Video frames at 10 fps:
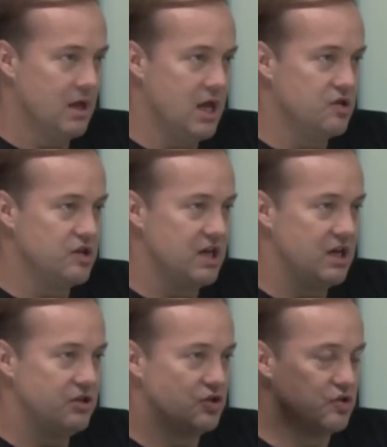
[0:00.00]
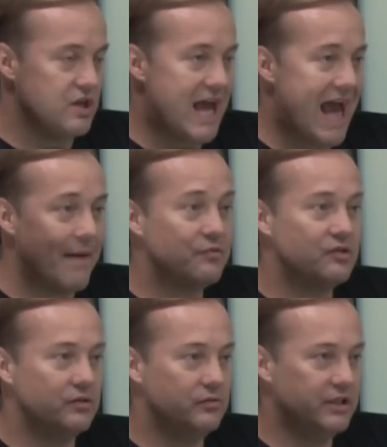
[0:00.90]
is just
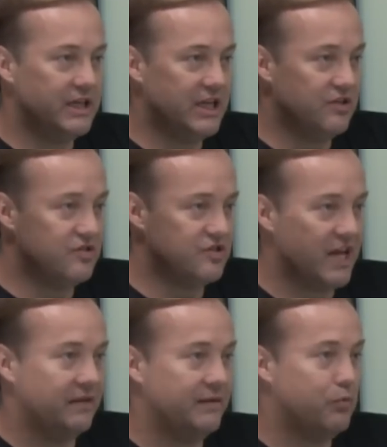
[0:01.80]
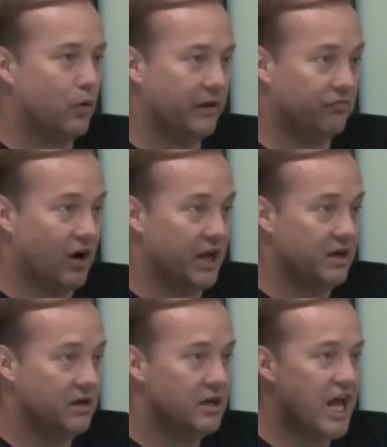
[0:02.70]
absolutely insanely poorly
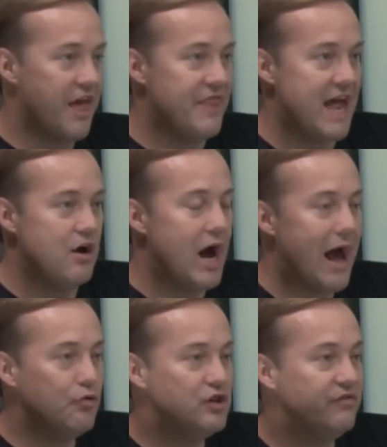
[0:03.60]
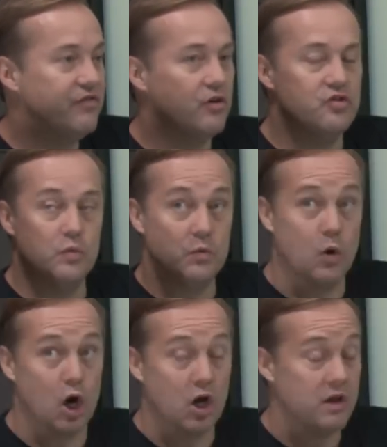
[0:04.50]
run and that housing first would
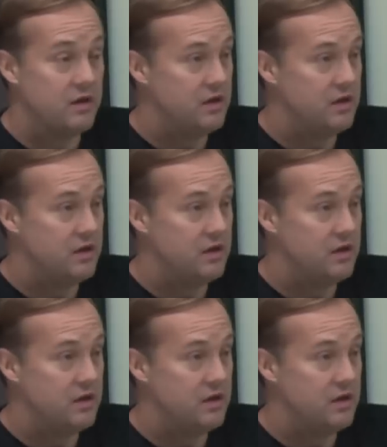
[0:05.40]
work.